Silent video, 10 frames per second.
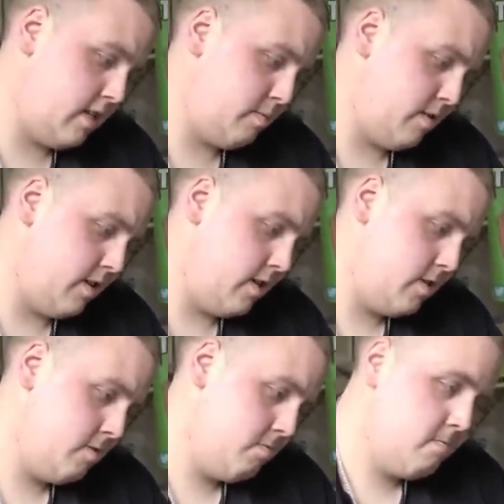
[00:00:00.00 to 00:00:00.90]
disc player.
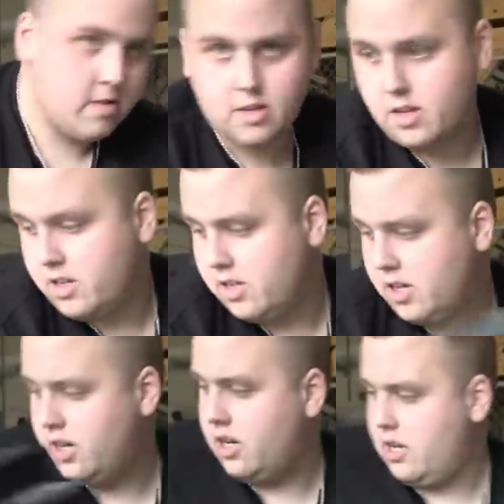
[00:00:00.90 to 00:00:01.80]
There we go.
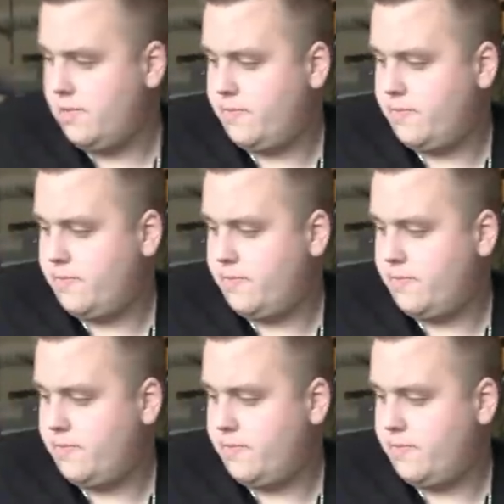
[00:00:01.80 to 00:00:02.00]
There you go.